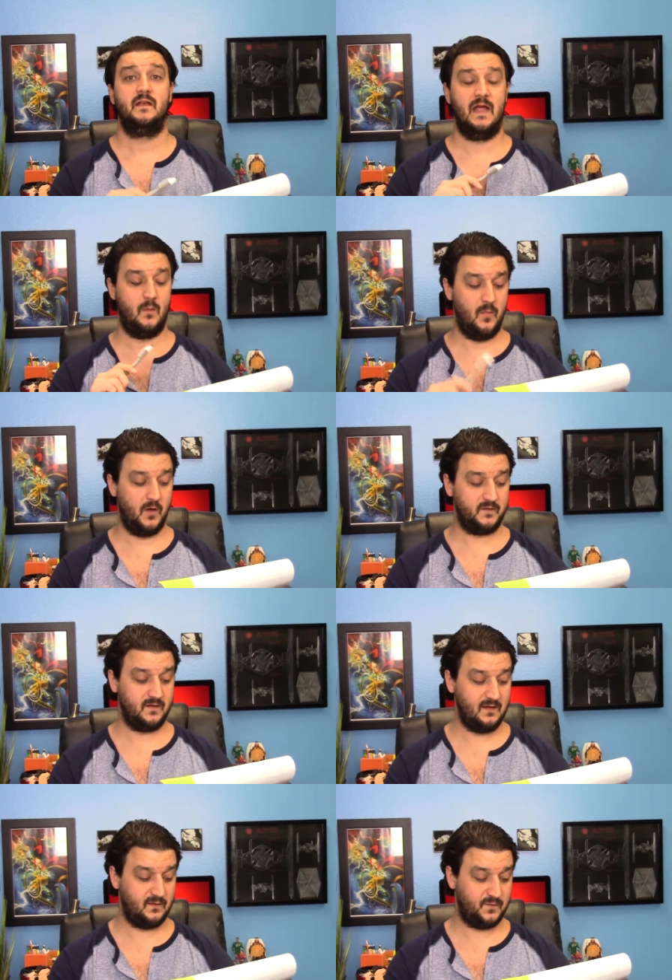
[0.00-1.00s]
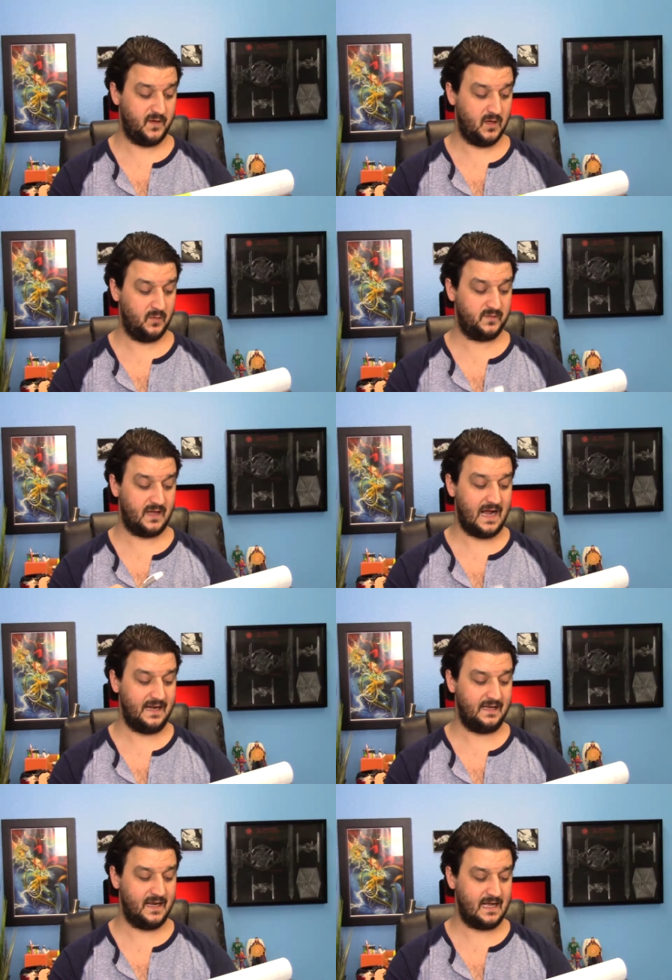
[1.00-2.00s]
Now, most of these films, I
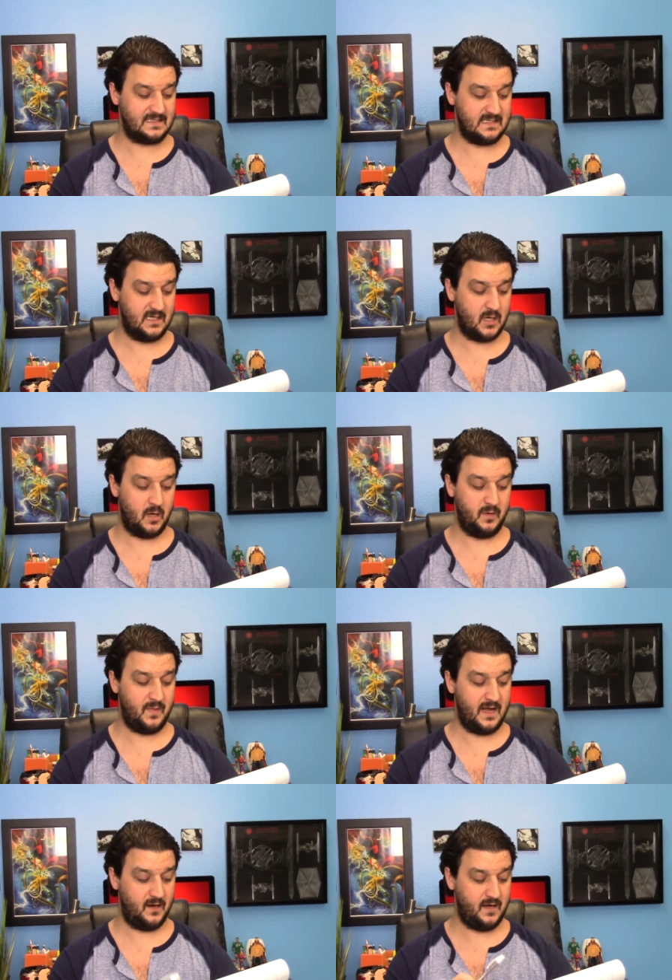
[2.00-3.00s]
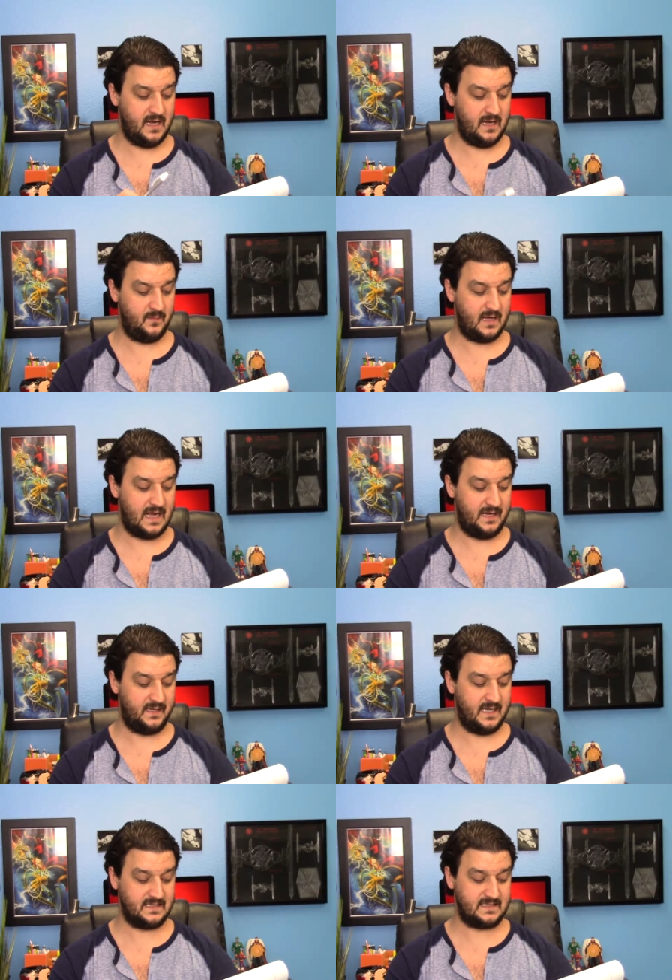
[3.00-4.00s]
did not see Call Me By Your Name. I did
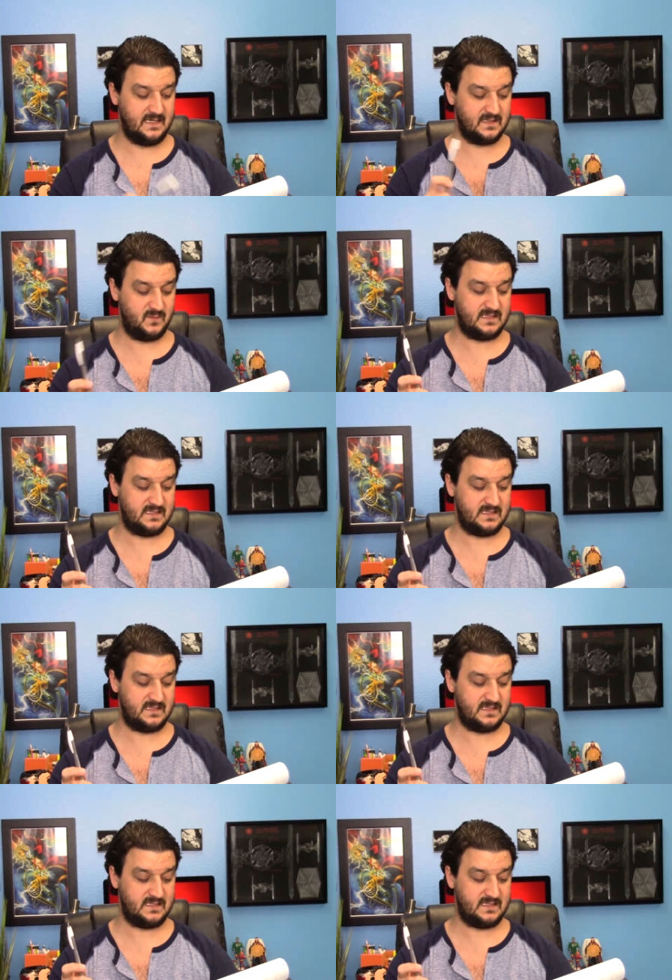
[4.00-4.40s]
not see As We